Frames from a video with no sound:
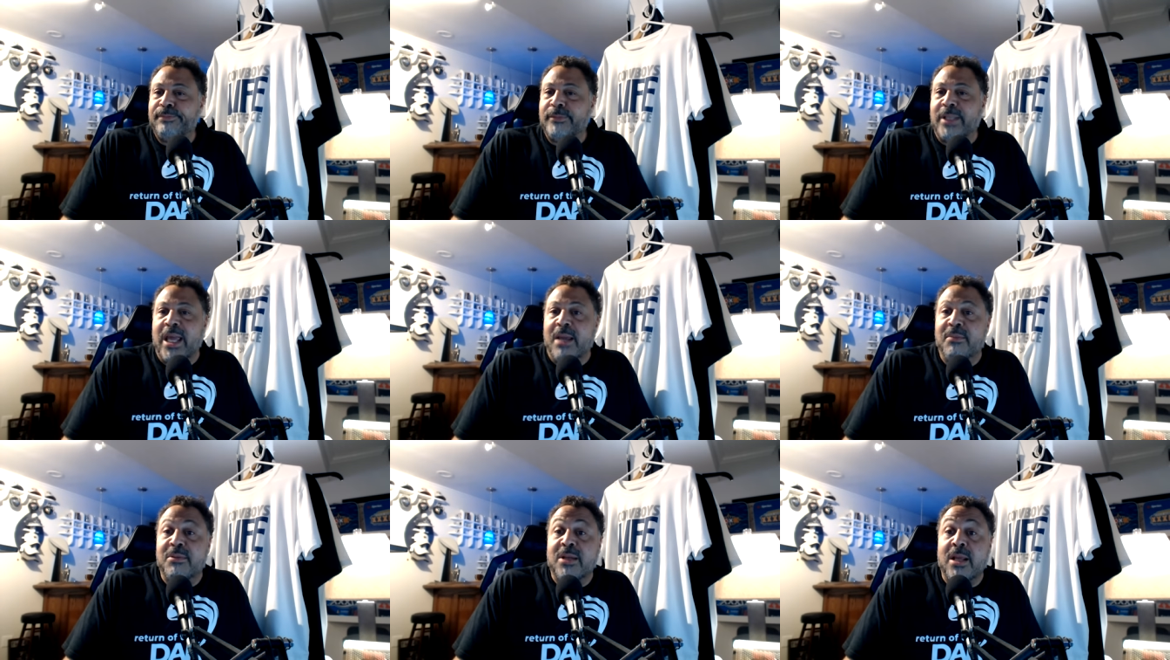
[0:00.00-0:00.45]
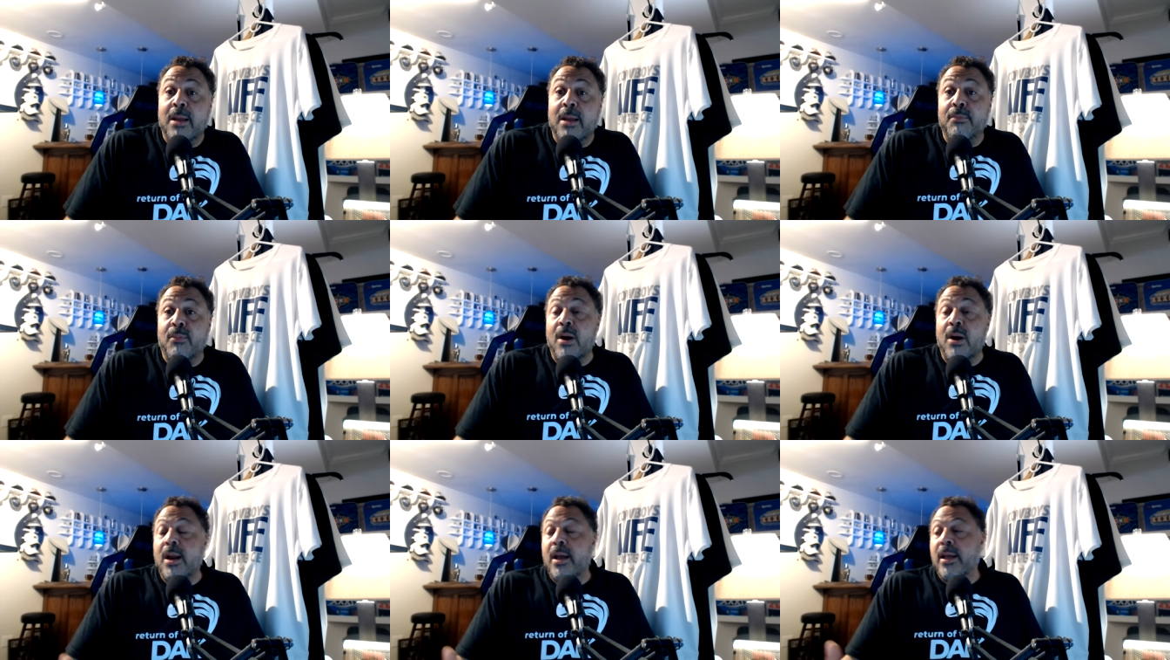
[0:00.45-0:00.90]
game time
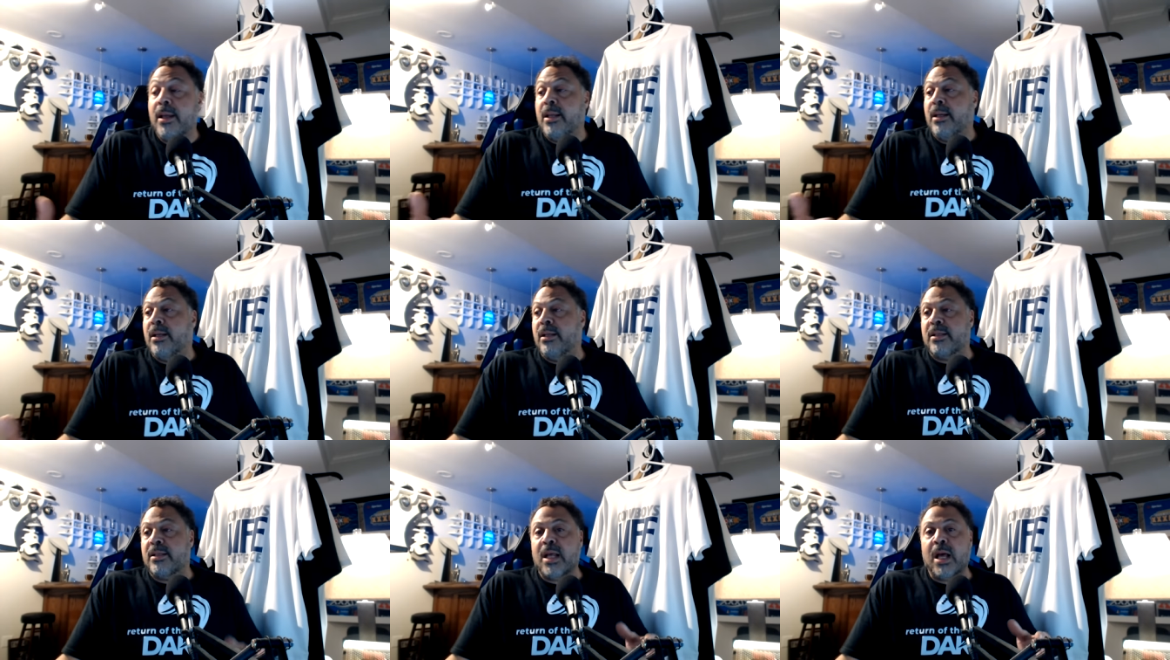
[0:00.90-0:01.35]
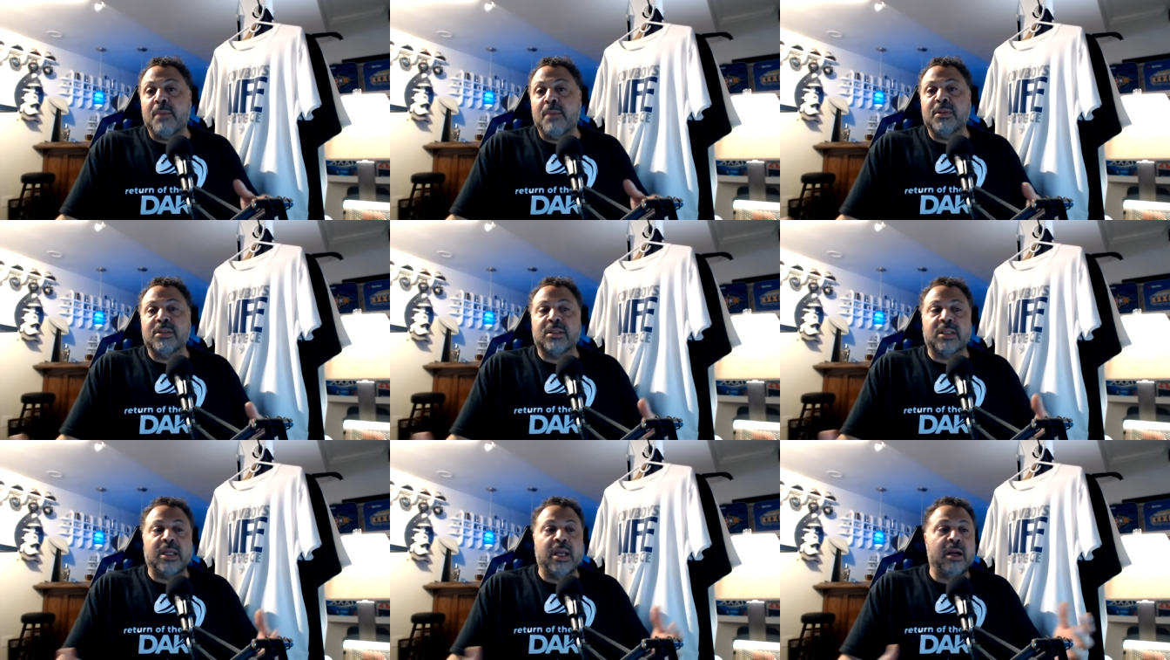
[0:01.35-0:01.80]
Brian and
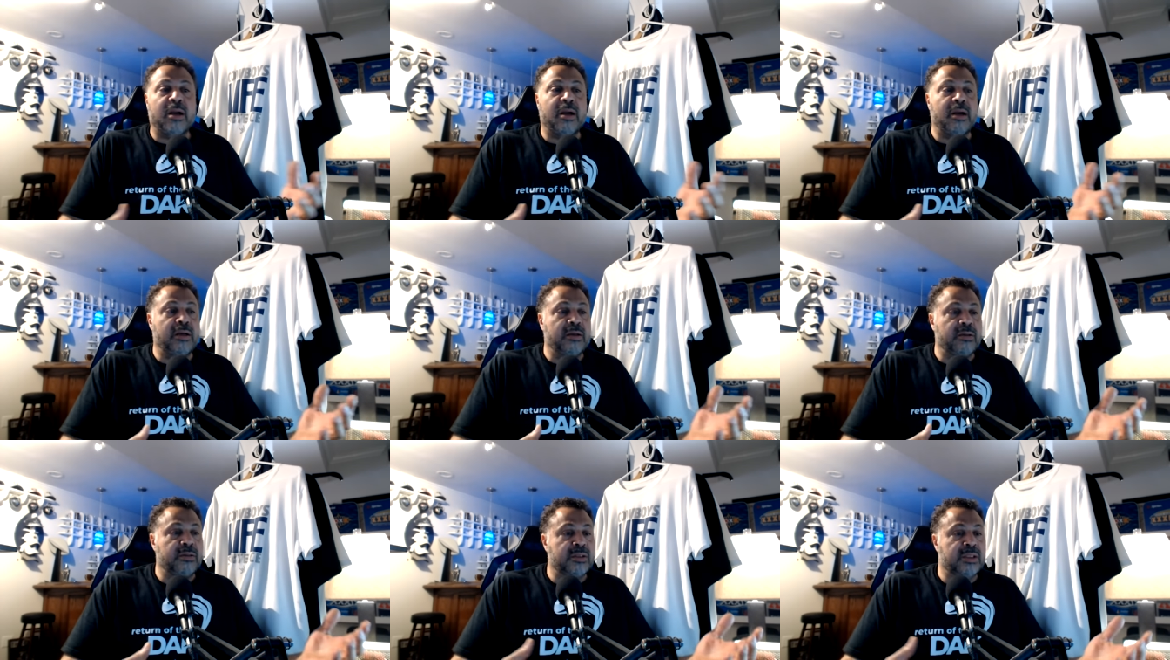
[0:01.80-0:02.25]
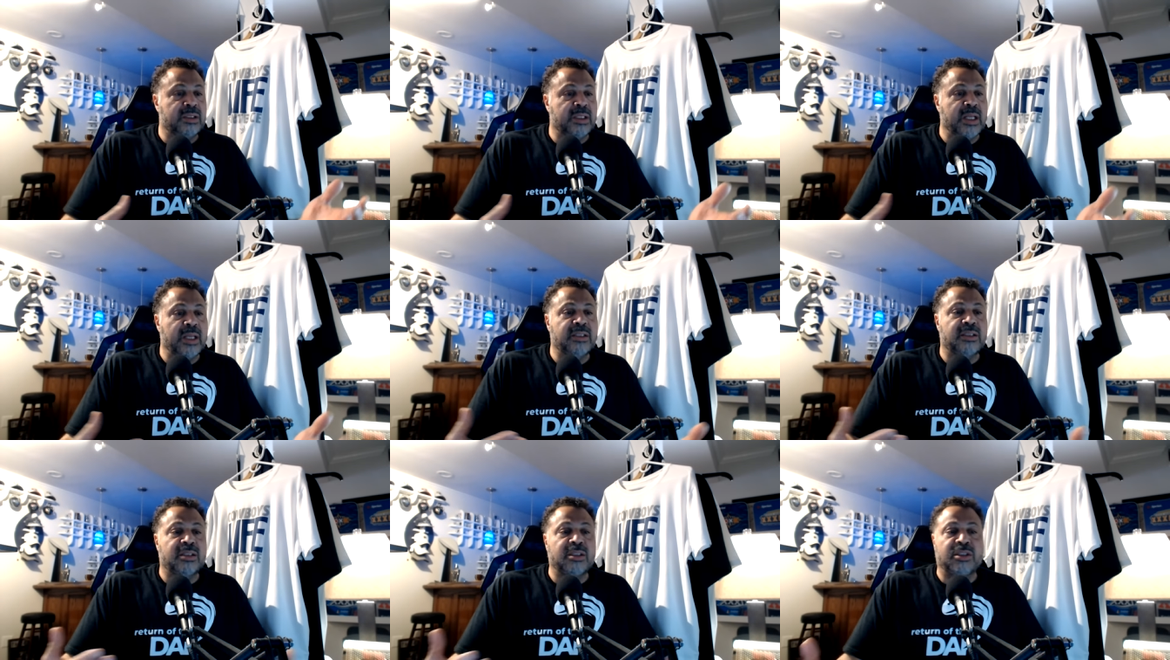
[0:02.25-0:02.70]
Thomas Garrett and
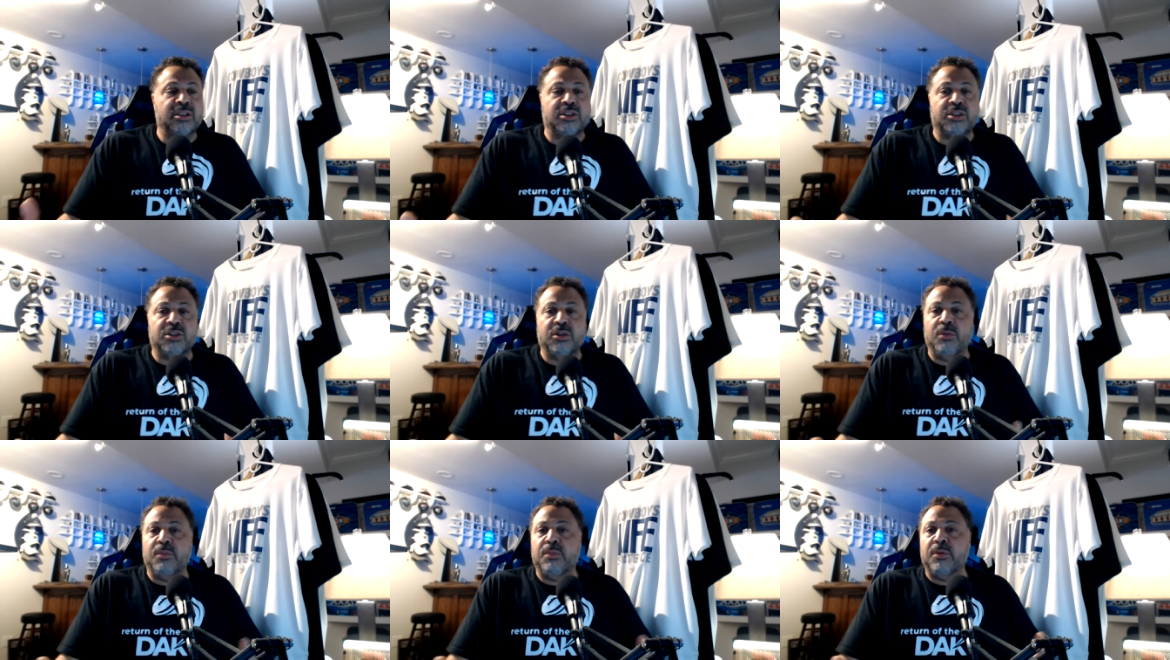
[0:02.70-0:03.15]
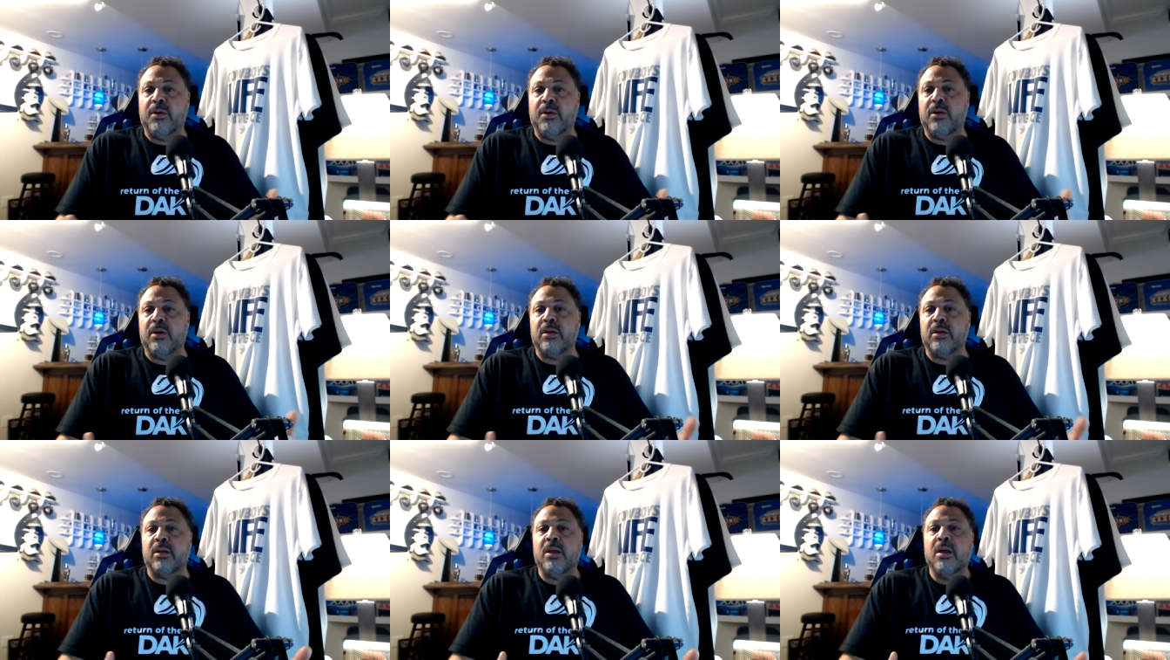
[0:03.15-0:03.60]
Stacy
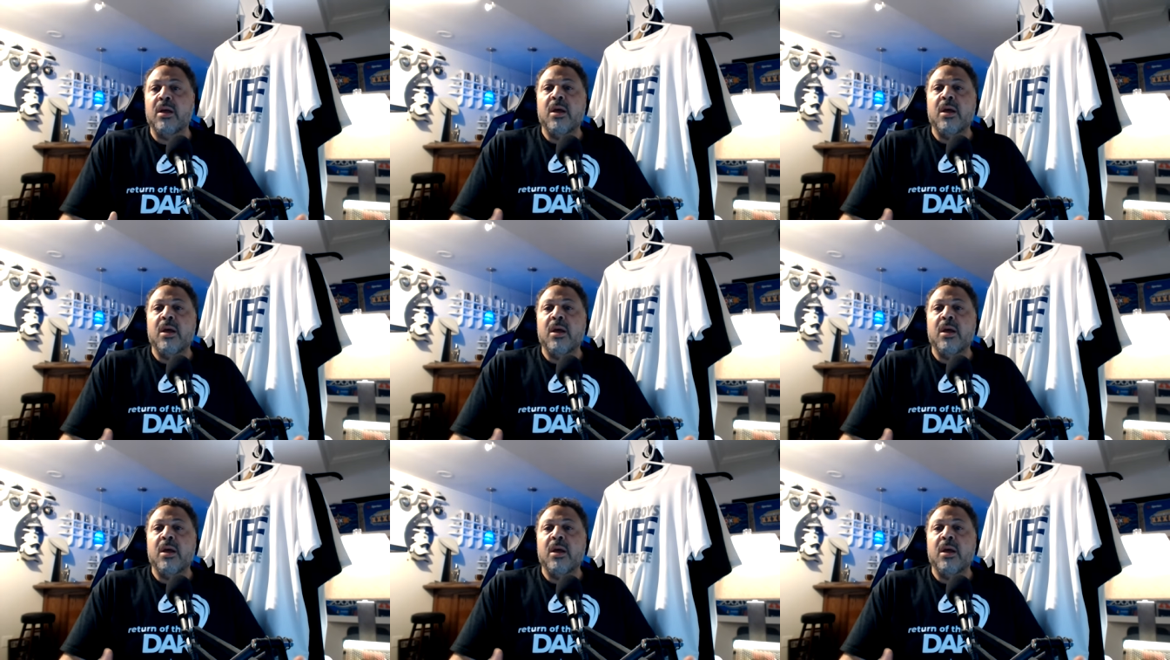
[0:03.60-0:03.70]
Schubert and